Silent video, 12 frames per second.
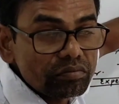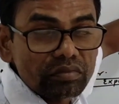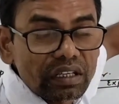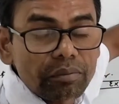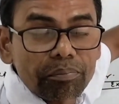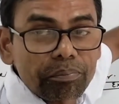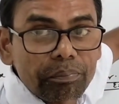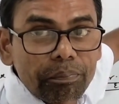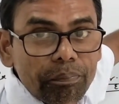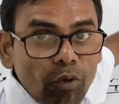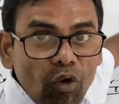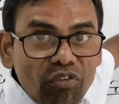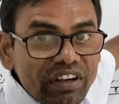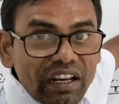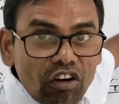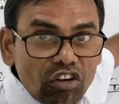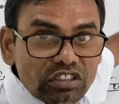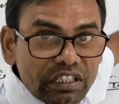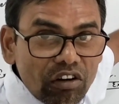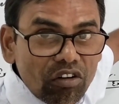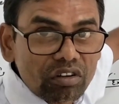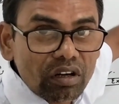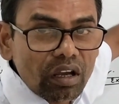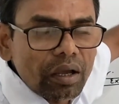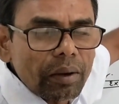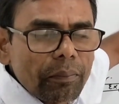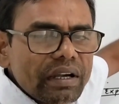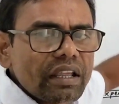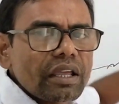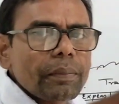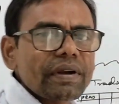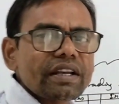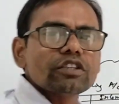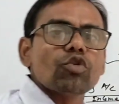in profit and loss account, but if it is